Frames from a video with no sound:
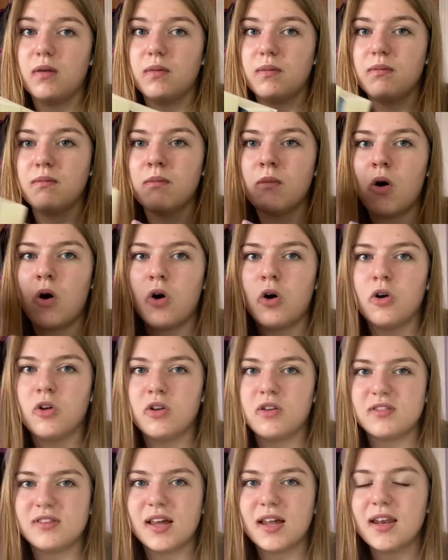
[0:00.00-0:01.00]
more
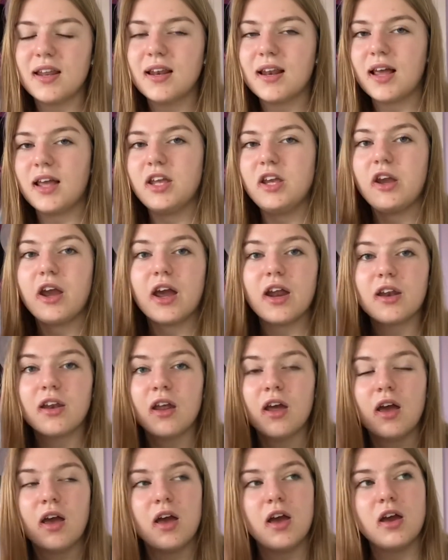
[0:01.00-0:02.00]
understanding. Like, you can
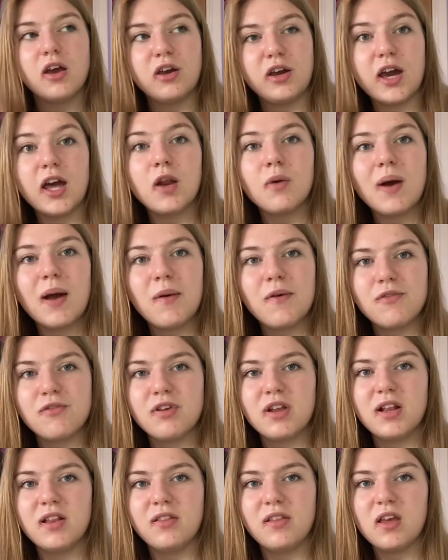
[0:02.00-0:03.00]
get away with
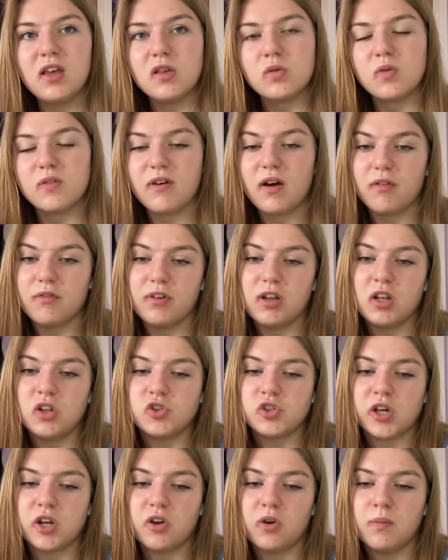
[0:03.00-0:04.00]
reading these without reading
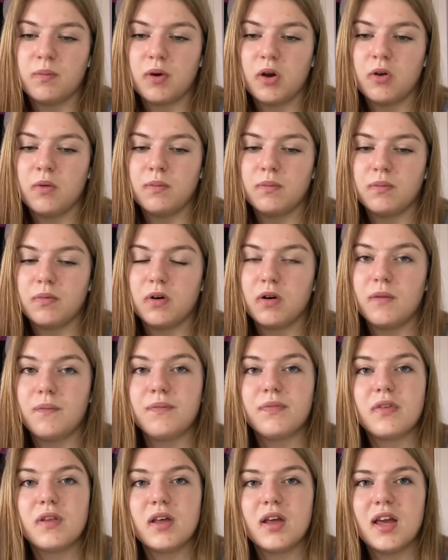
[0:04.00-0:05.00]
Shadow and Bone, but
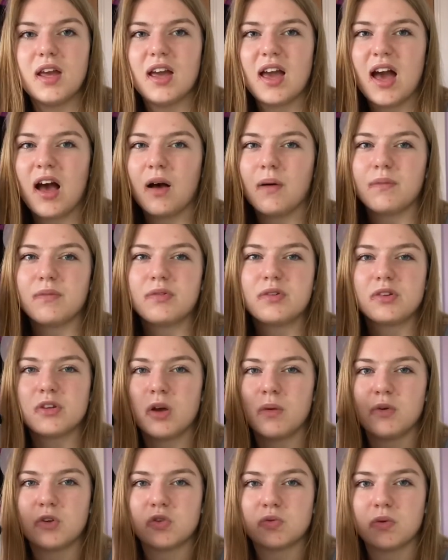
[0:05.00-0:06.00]
it helps so
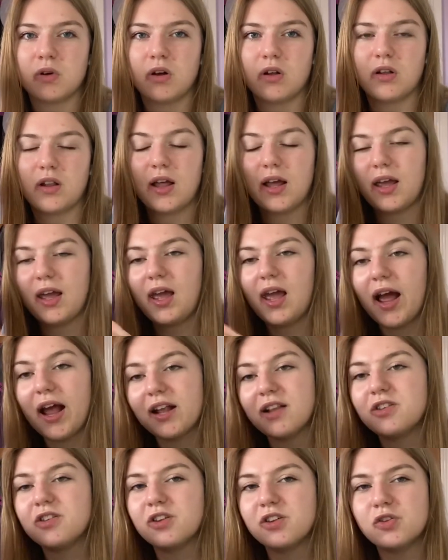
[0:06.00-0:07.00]
much more. Like, it
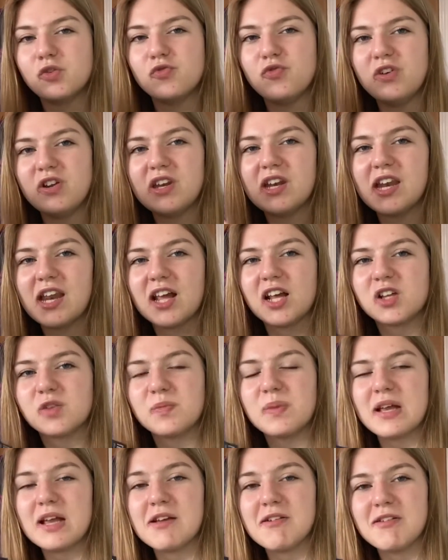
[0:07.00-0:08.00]
enhances the reading
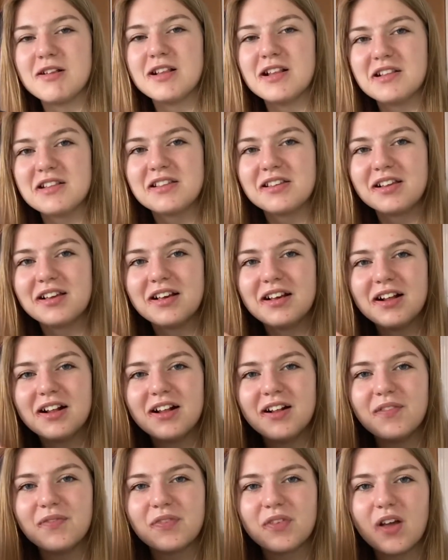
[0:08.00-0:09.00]
experience
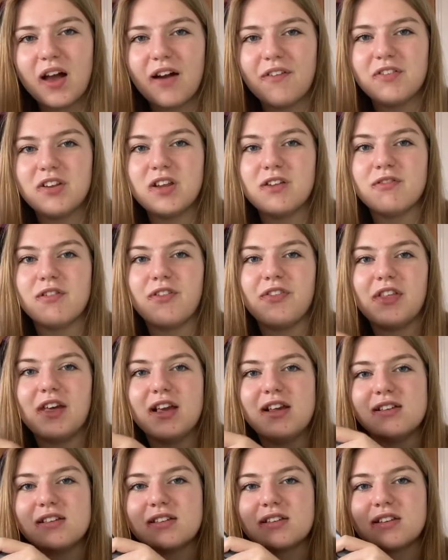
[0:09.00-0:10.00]
after you've read
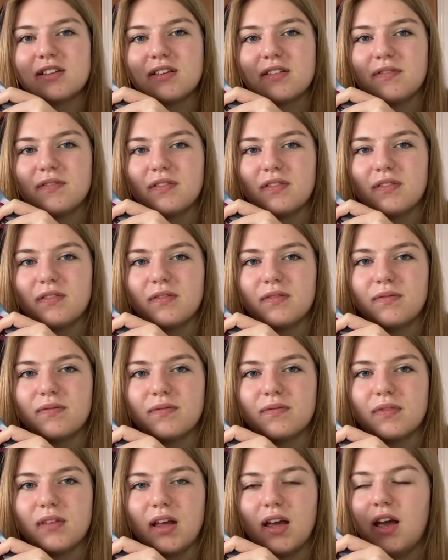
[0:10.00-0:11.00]
these,
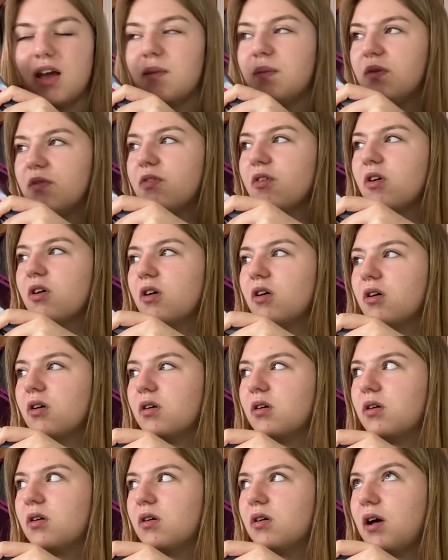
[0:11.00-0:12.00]
uh, before,
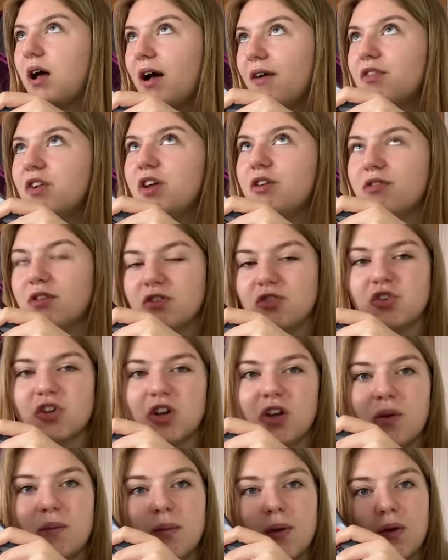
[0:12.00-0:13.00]
after you've read
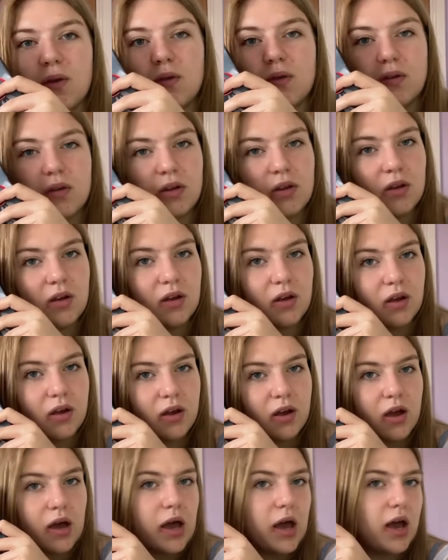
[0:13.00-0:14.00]
Shadow and Bone.
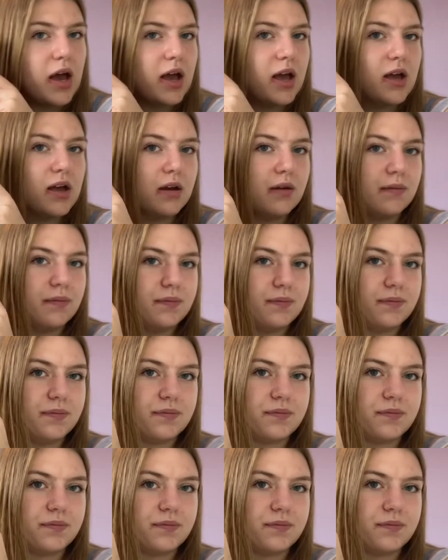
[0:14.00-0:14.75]
Um,